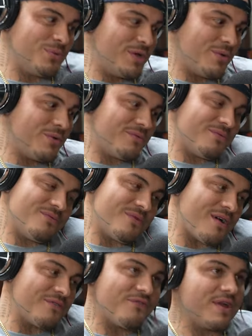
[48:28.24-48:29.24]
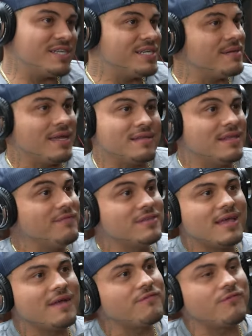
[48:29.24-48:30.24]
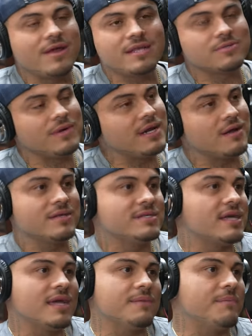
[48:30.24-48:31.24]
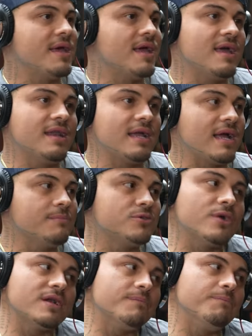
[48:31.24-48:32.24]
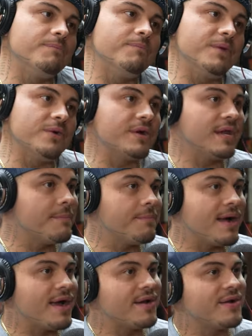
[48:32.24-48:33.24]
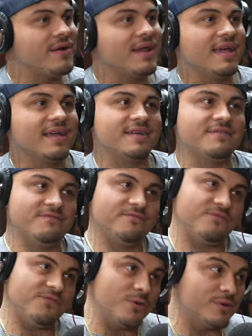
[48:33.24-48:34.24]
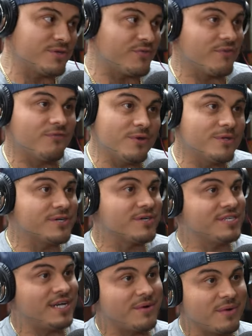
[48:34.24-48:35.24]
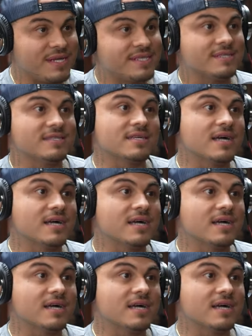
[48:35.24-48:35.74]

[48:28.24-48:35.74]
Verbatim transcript: we don't our friendship, like even to have friends right now, it's like, man, like I'm trying to build an empire, like yeah. future future generations to